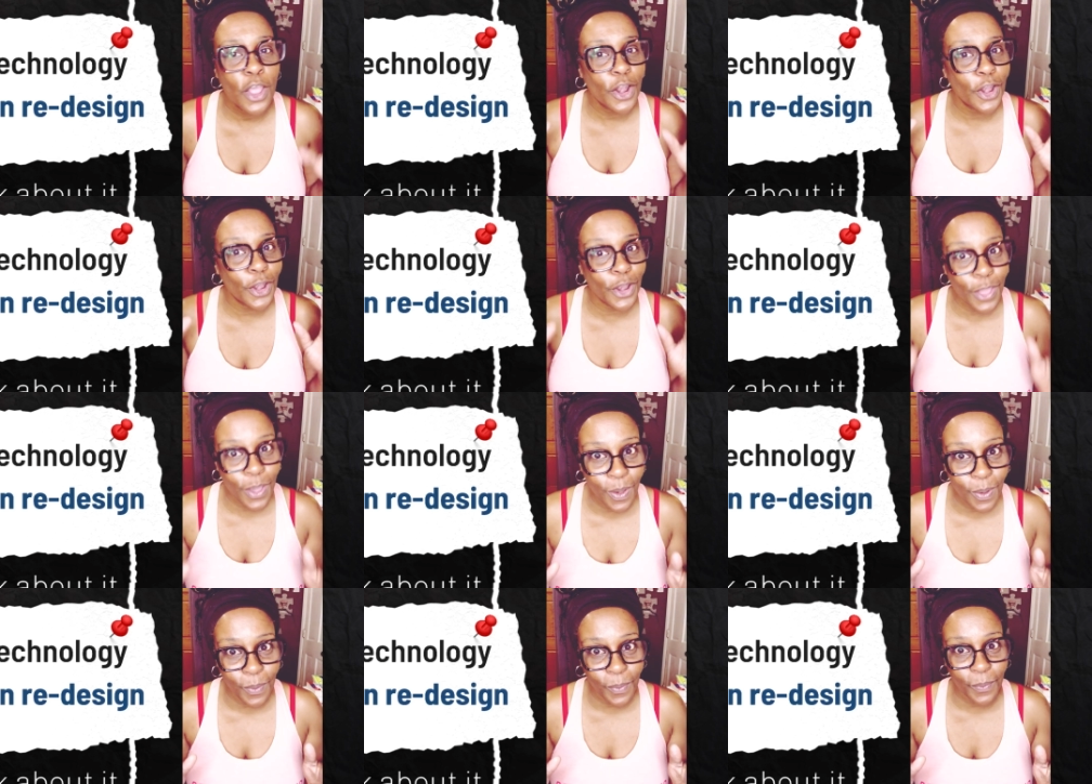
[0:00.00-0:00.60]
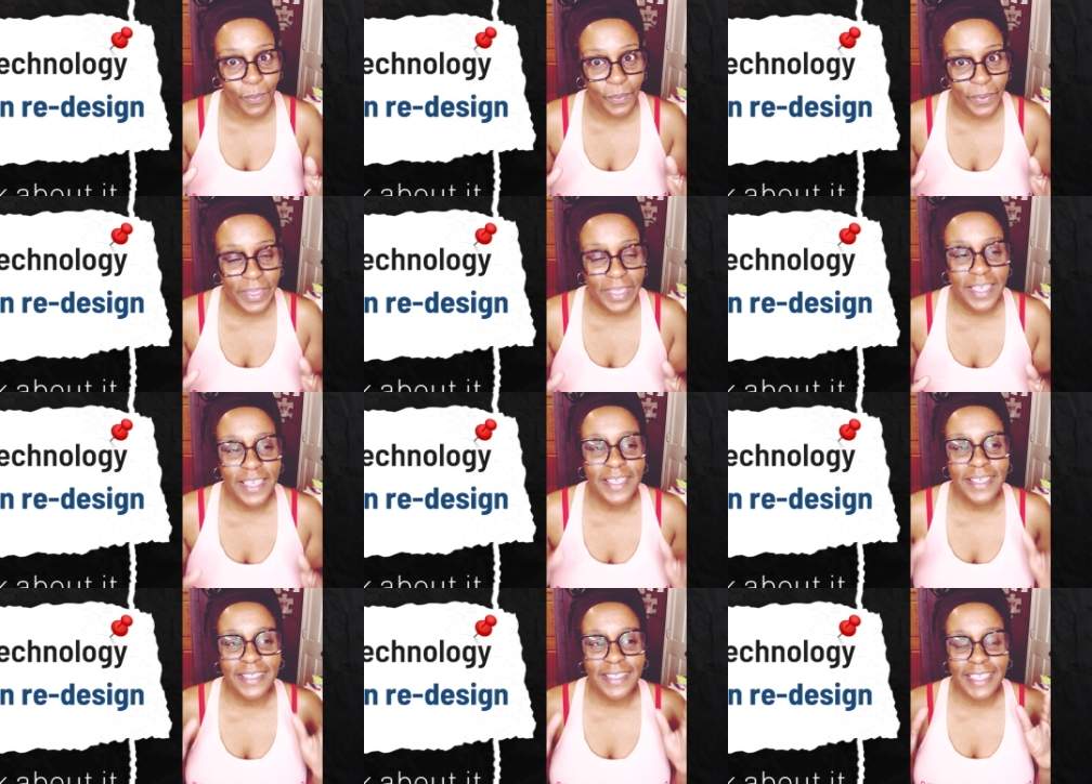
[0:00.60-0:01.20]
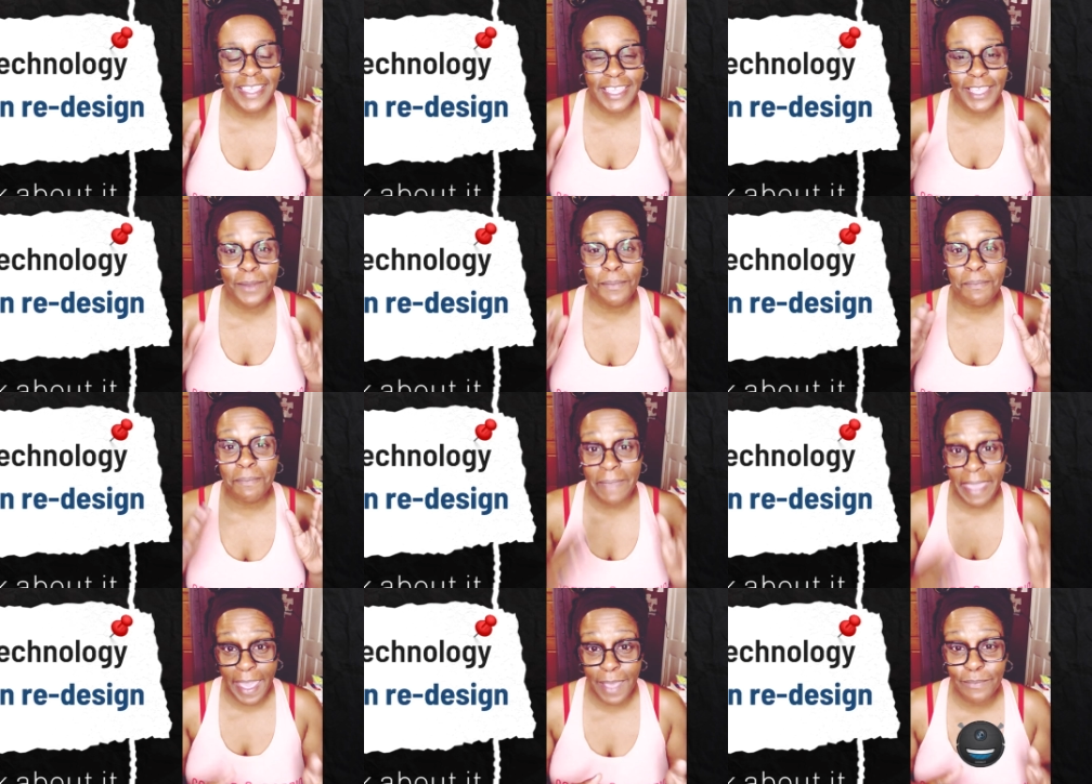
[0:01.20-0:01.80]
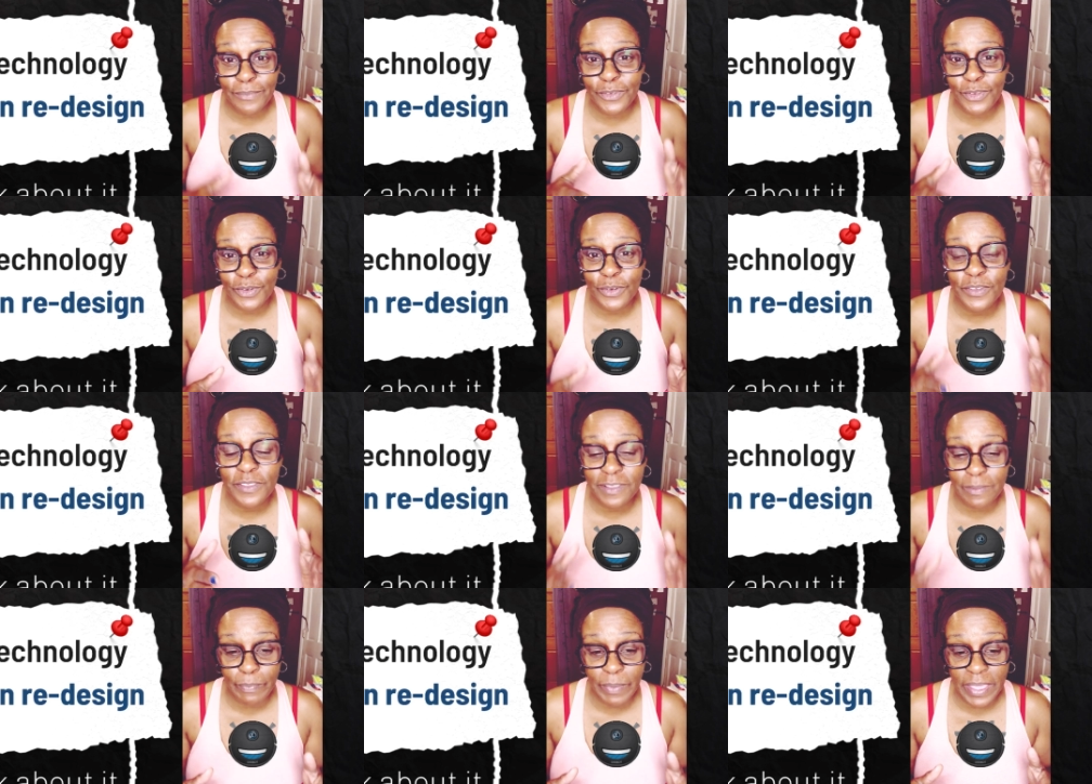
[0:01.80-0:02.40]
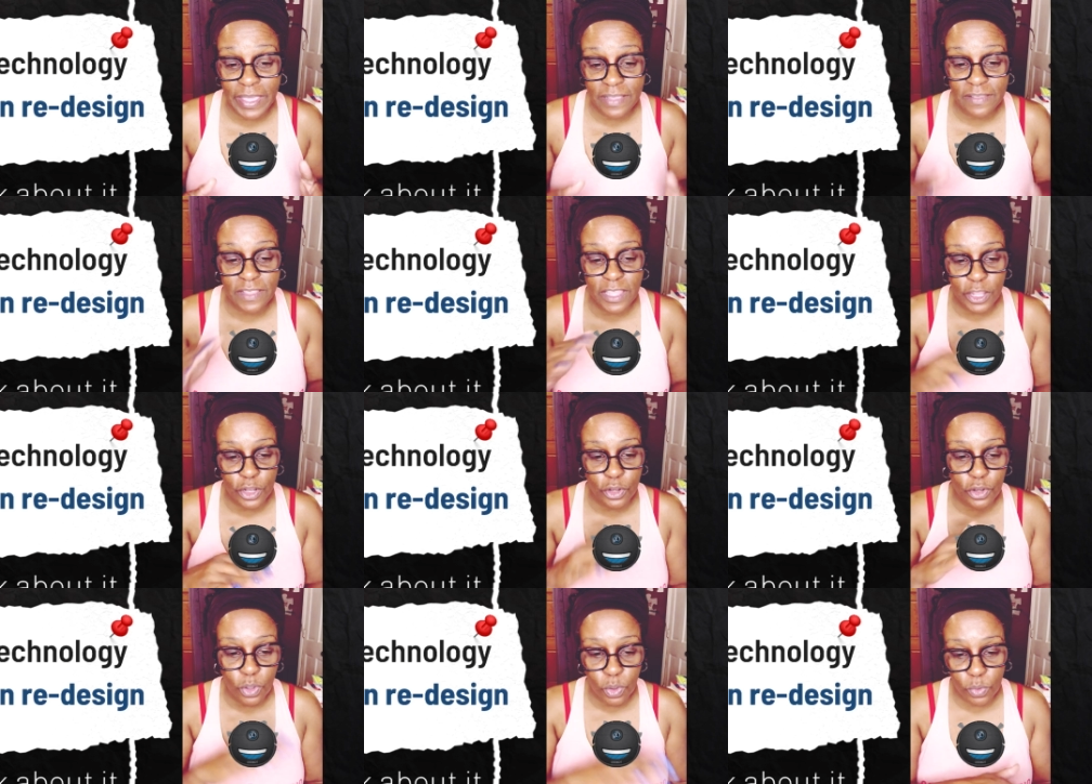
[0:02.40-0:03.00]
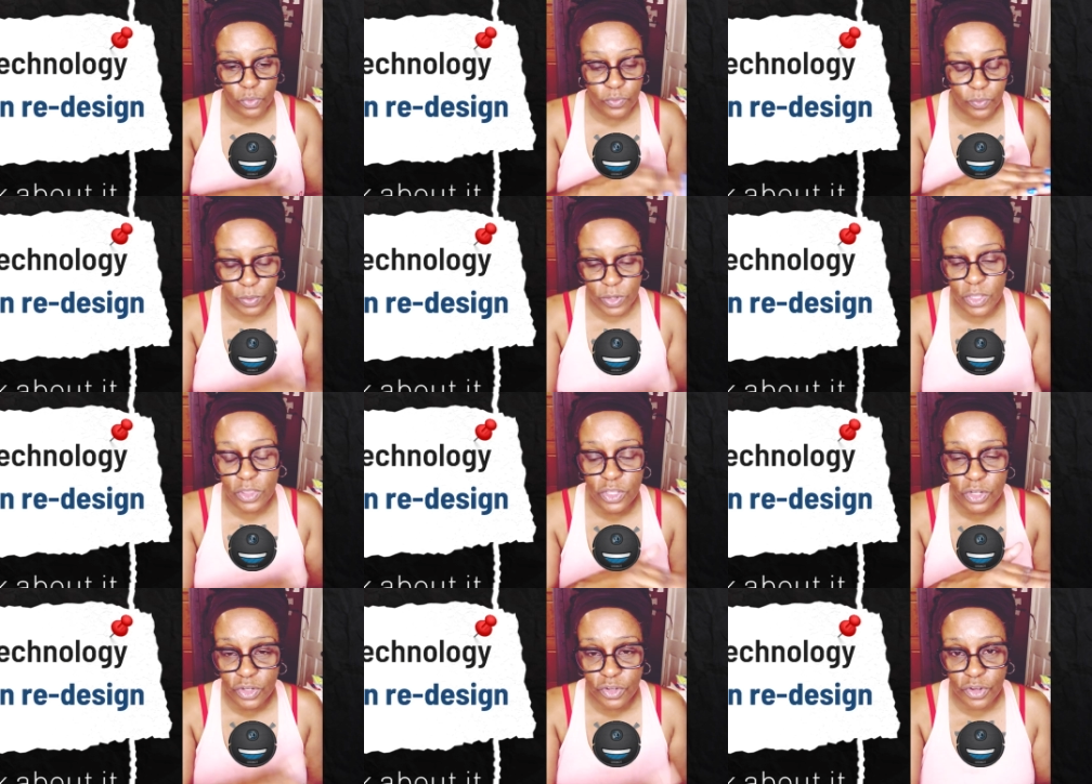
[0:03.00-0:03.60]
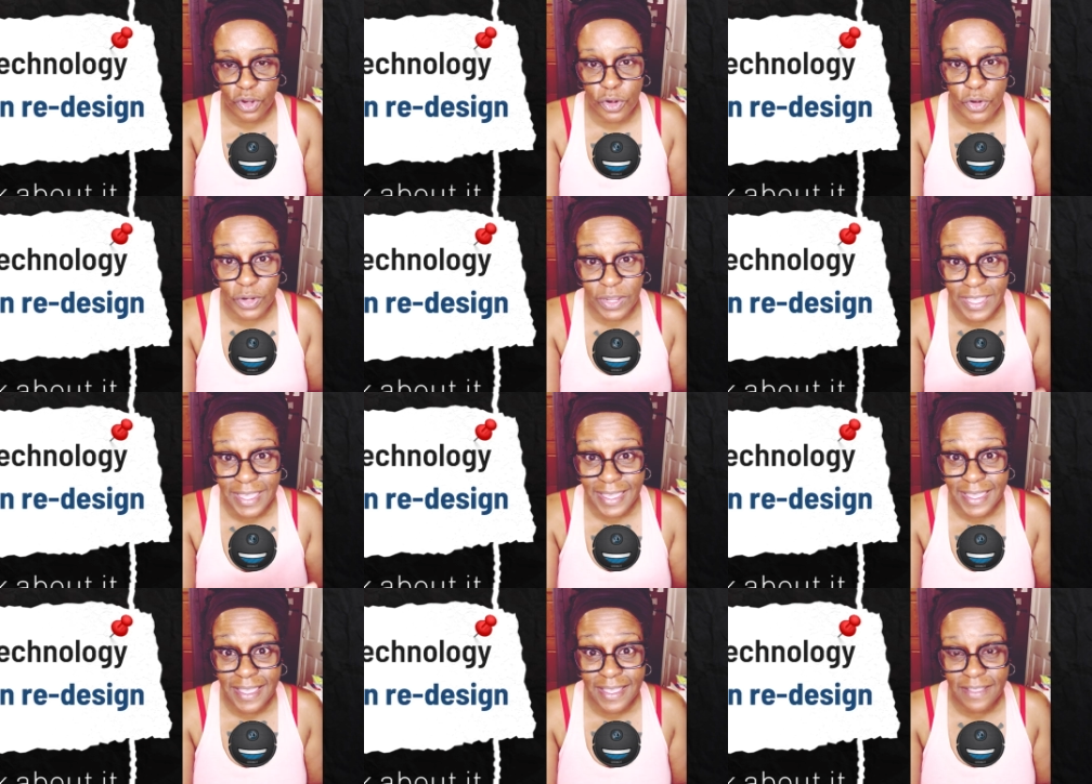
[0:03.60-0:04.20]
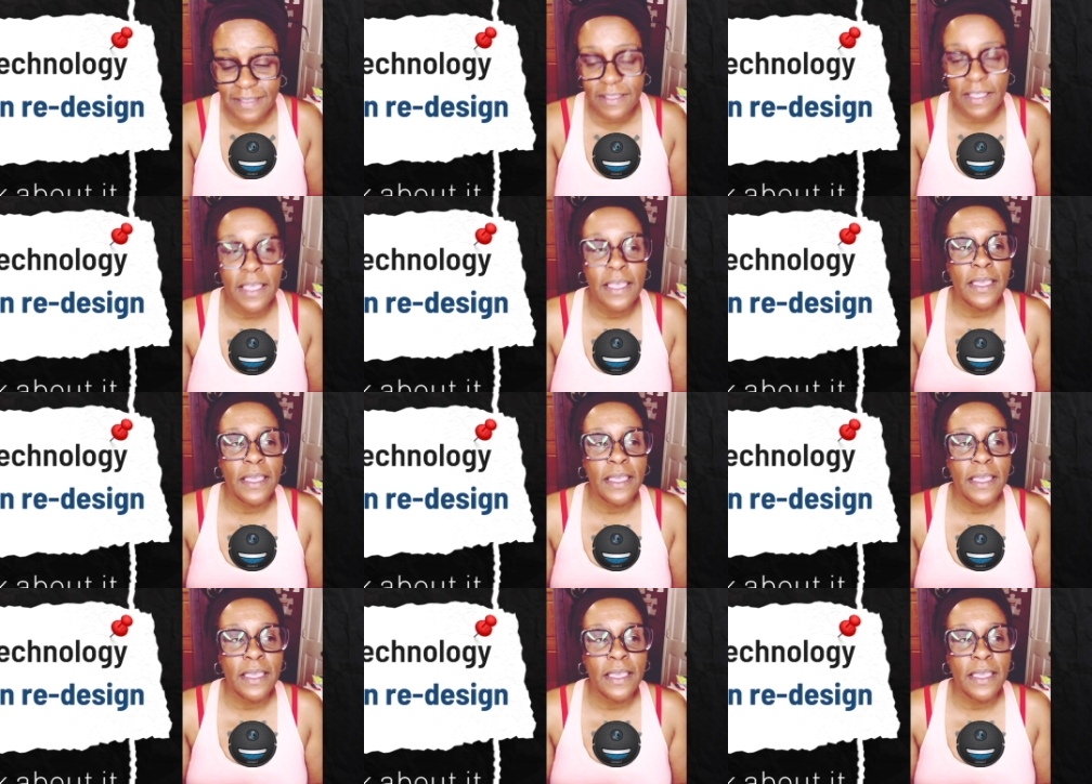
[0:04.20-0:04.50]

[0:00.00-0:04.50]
No, it maps your space. It knows where the dirt is.